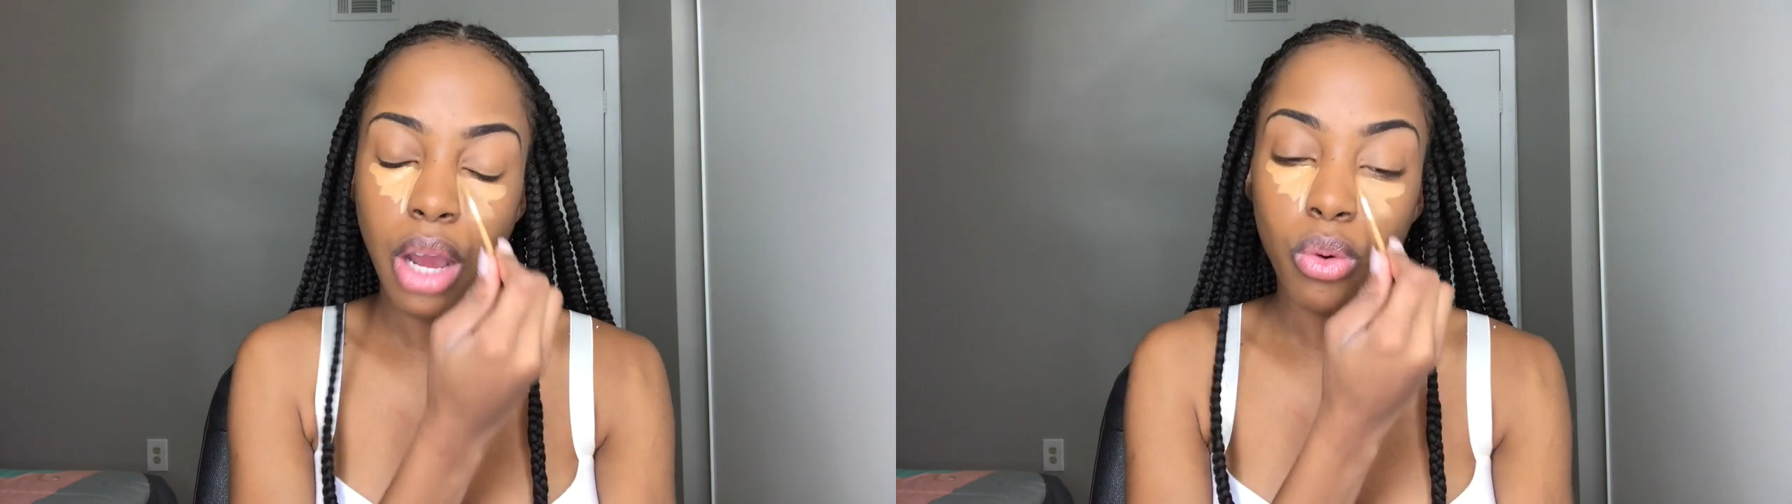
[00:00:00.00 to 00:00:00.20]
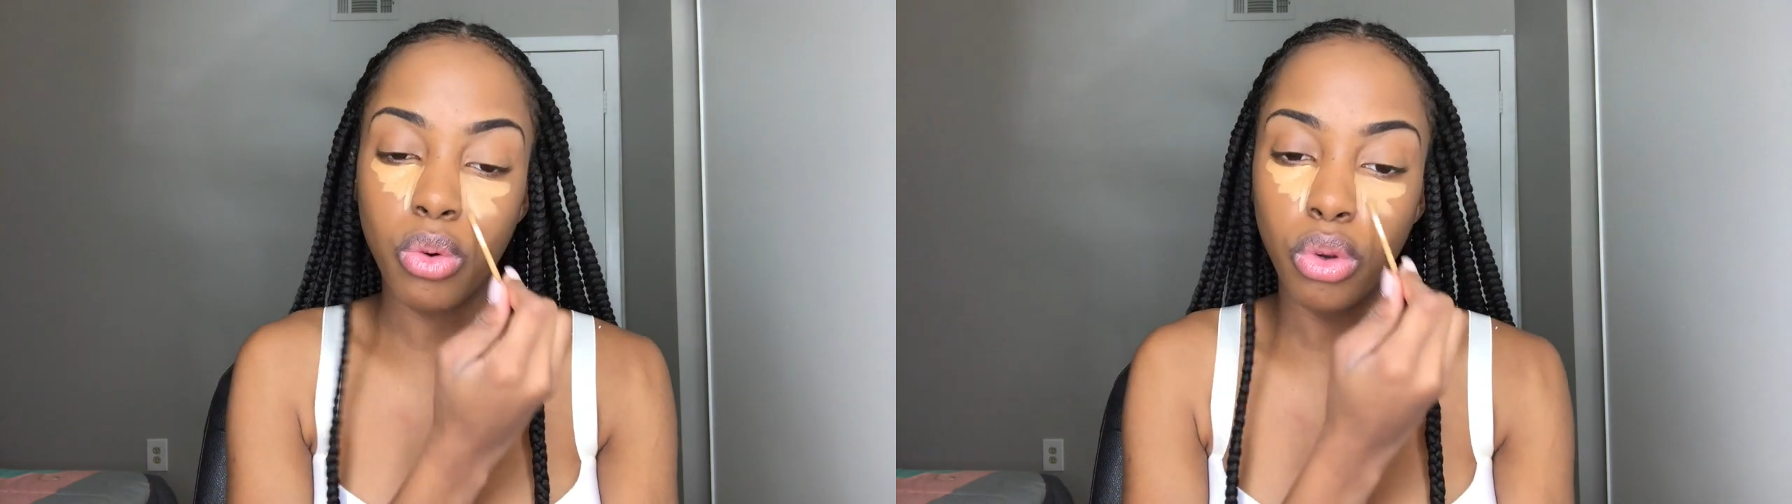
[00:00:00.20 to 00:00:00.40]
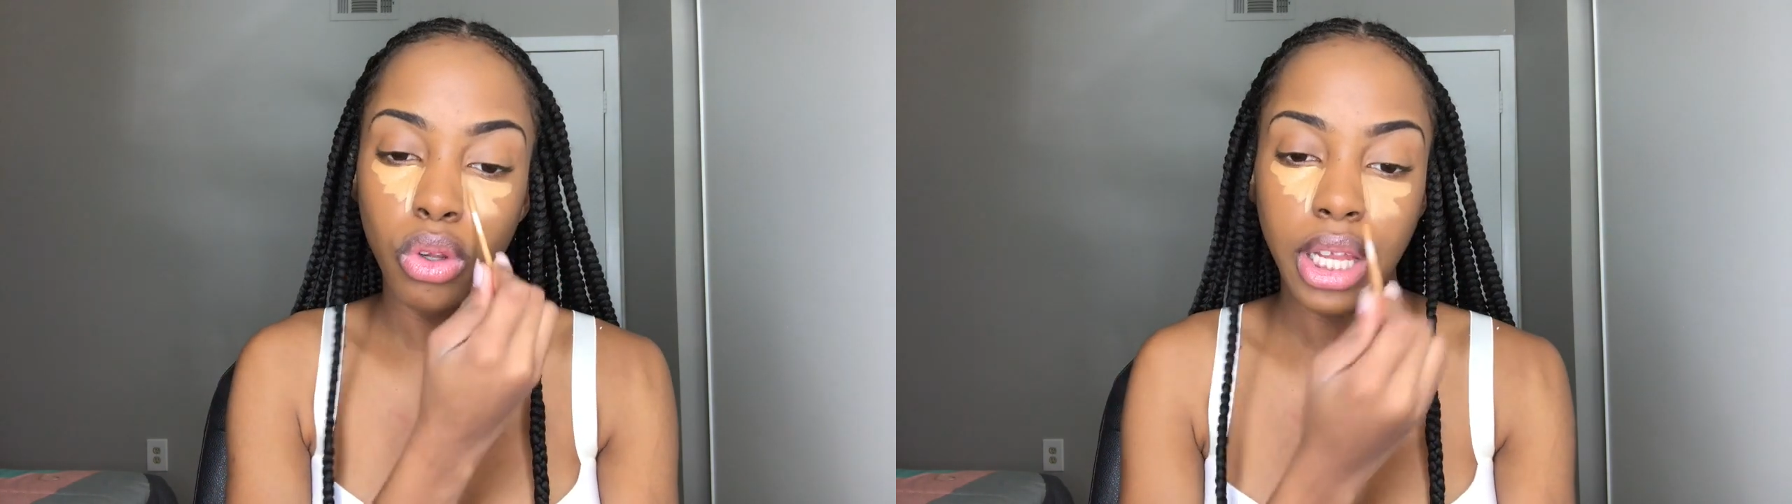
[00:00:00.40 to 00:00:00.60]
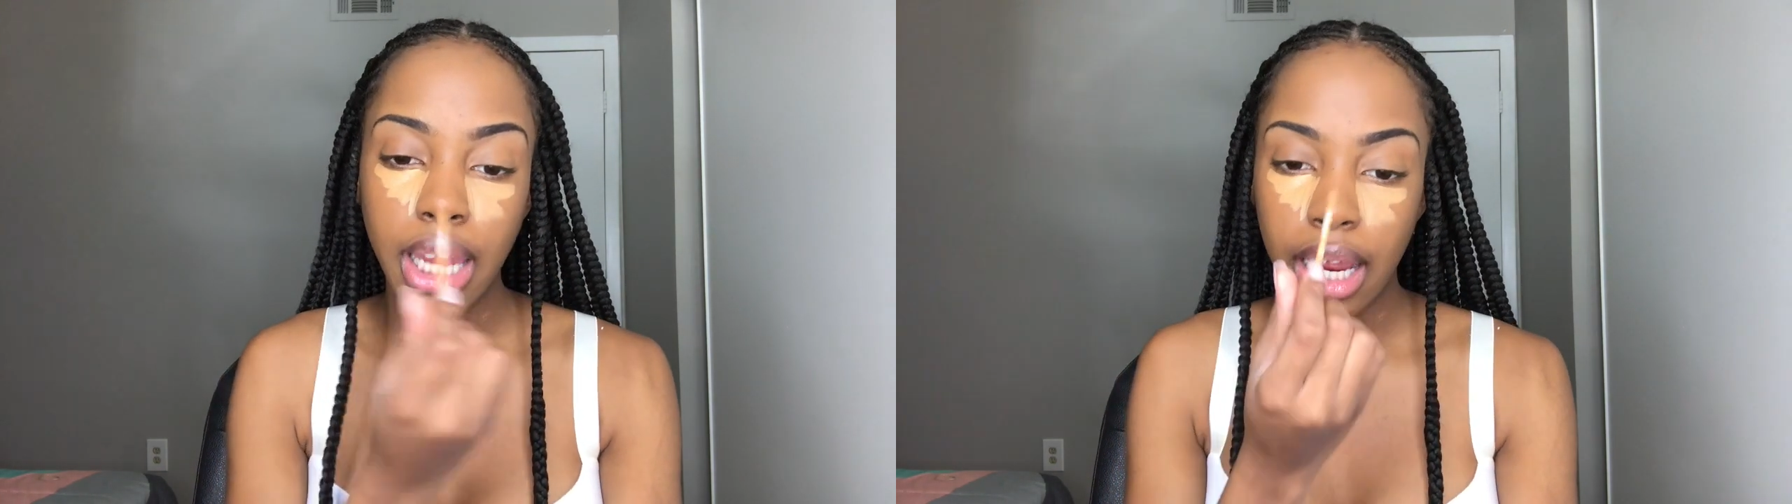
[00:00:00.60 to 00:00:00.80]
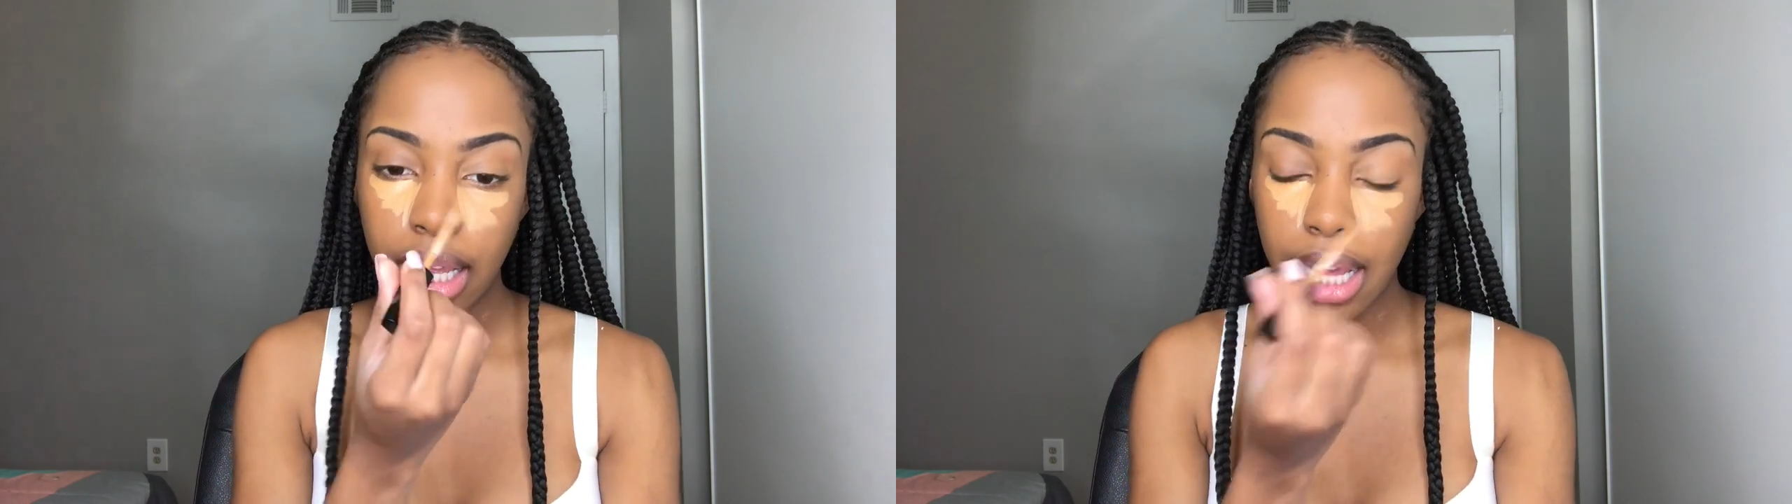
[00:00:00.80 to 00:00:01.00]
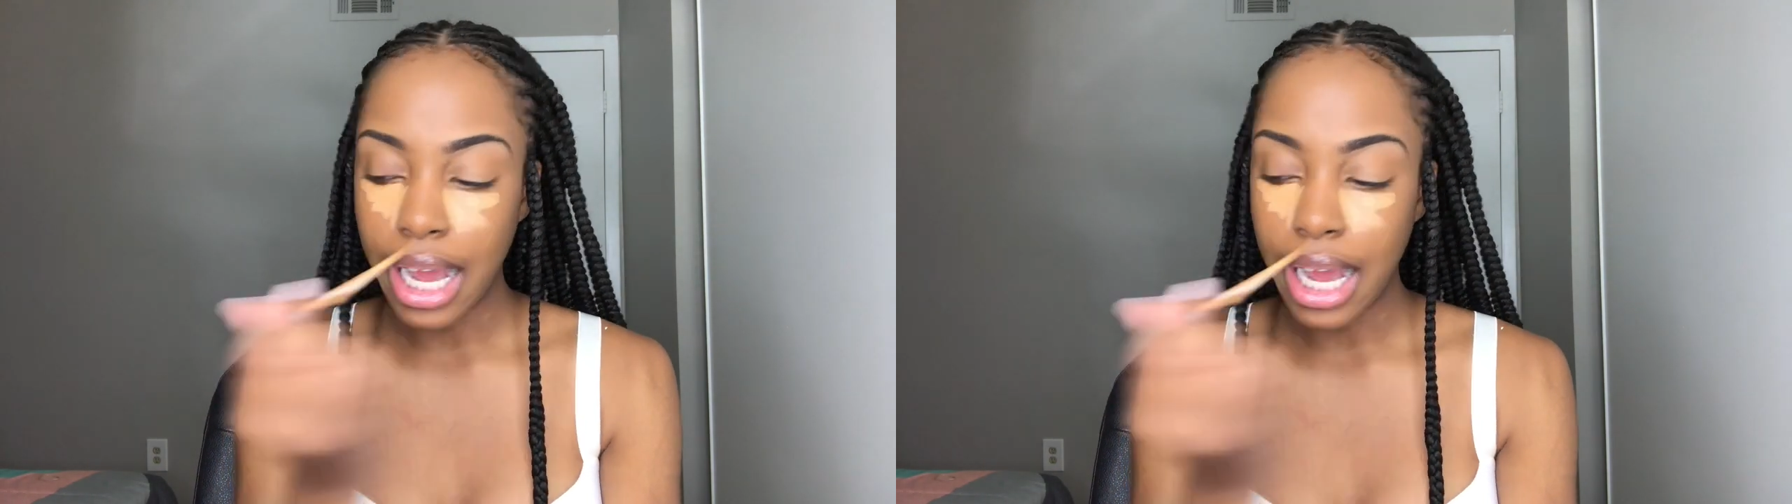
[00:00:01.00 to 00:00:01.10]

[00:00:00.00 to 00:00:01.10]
I won't look like